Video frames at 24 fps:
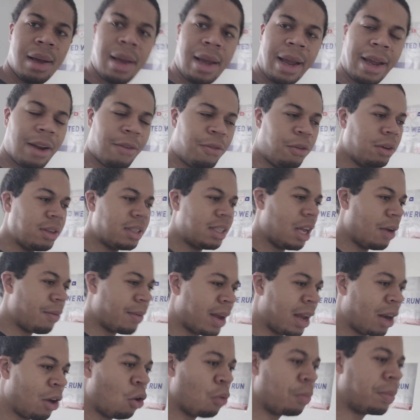And the first time
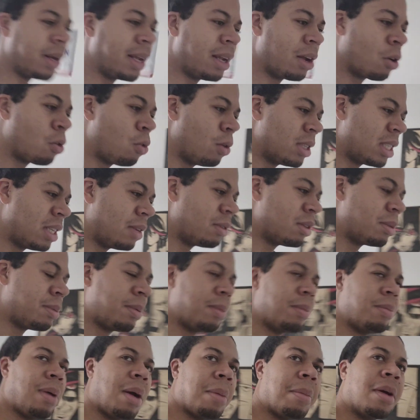we got an opening, of course, it was
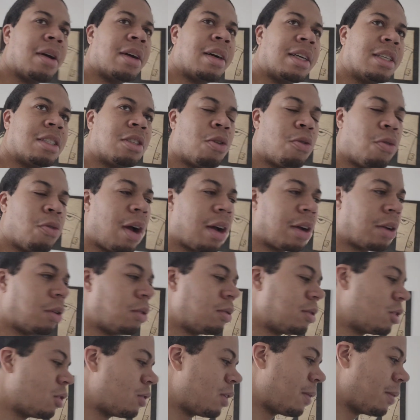primarily
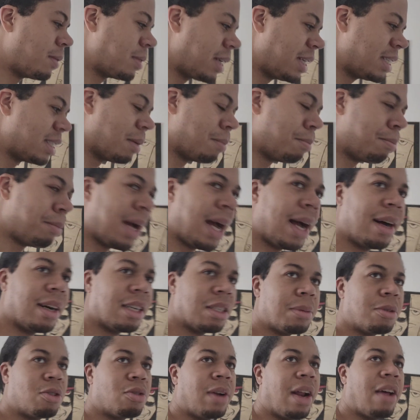Soraku, so there was at least a
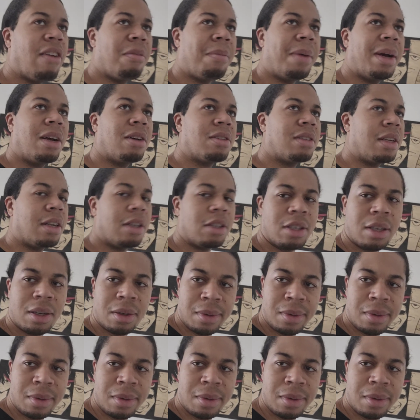balance between everybody else in the show.